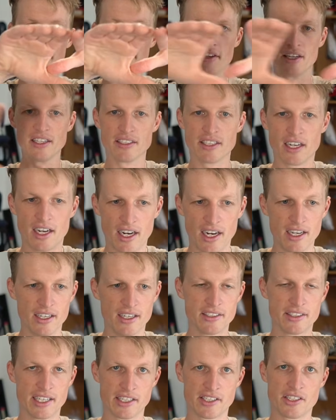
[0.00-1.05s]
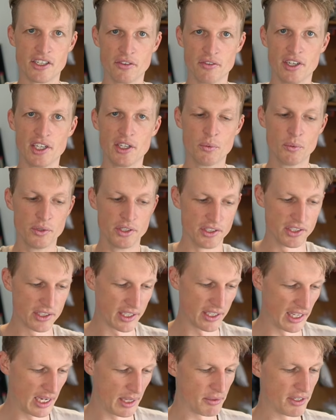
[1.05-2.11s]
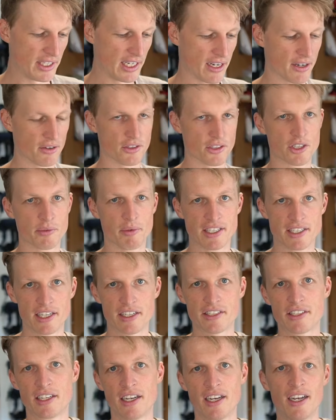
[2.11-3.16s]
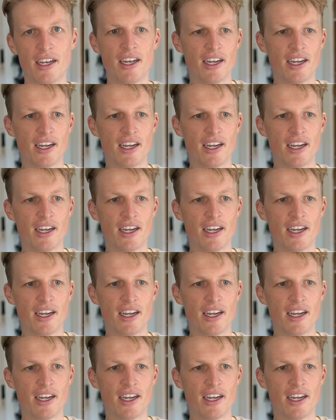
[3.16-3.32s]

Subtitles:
the entire testing rig was clamped down onto my desk